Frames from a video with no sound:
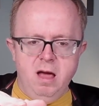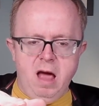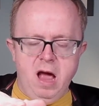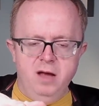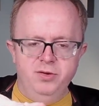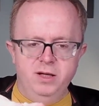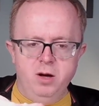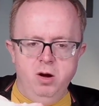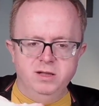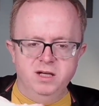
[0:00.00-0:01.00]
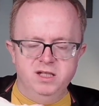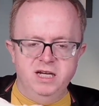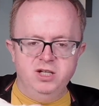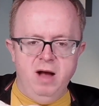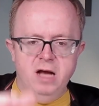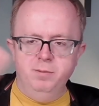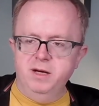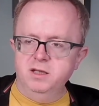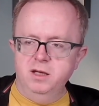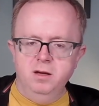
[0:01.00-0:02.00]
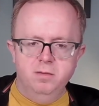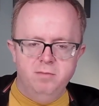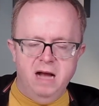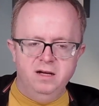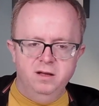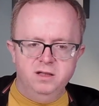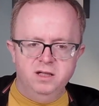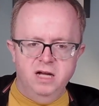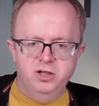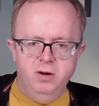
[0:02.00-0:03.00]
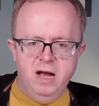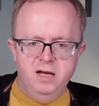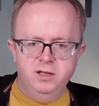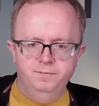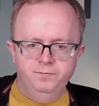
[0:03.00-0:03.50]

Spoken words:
and the card is going to stick to your hand because of the magnet that's attached to your hand.